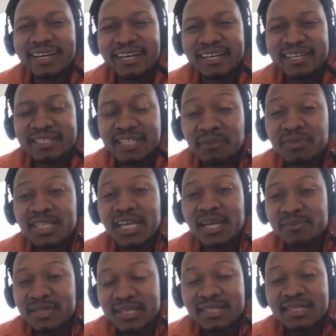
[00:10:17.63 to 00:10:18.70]

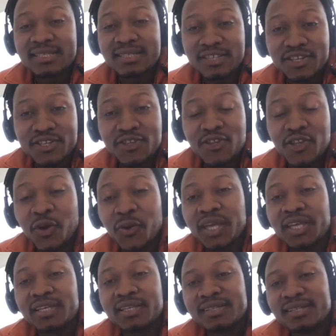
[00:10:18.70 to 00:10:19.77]
sometimes it's just
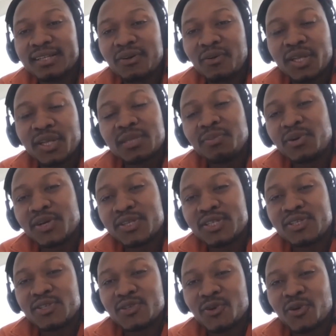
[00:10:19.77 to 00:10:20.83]
knowing what the
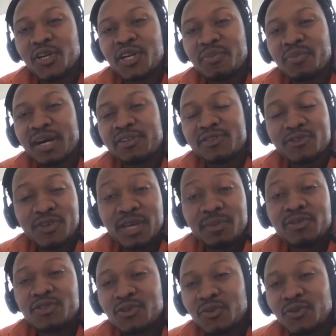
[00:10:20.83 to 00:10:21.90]
person is talking about and you're
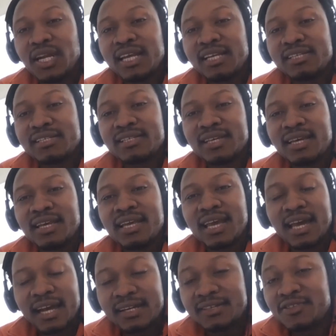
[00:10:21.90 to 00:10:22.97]
able to relate,
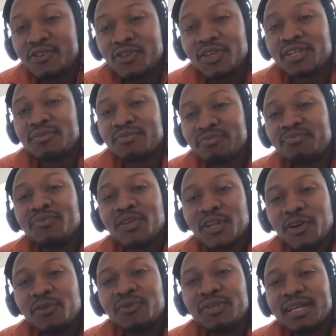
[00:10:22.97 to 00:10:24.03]
and you can,
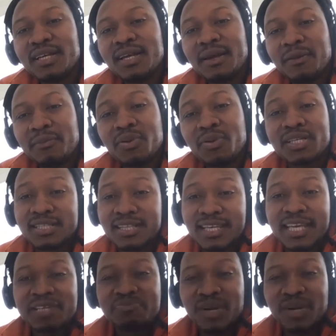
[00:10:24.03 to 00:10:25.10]
press the
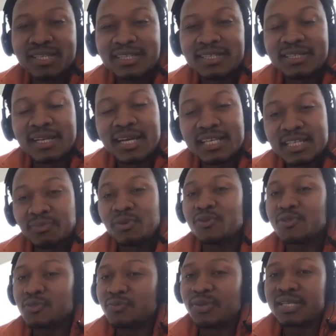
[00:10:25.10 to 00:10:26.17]
yes button as
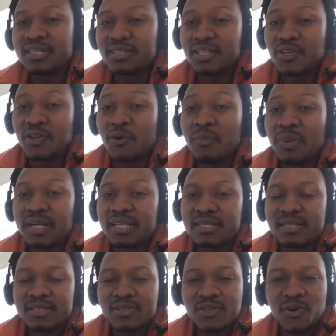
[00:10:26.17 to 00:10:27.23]
opposed to pressing the no
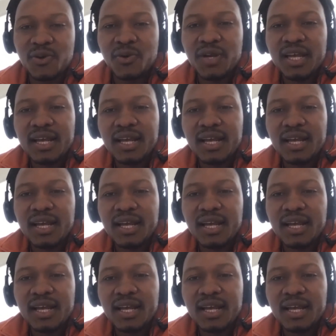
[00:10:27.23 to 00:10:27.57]
button. So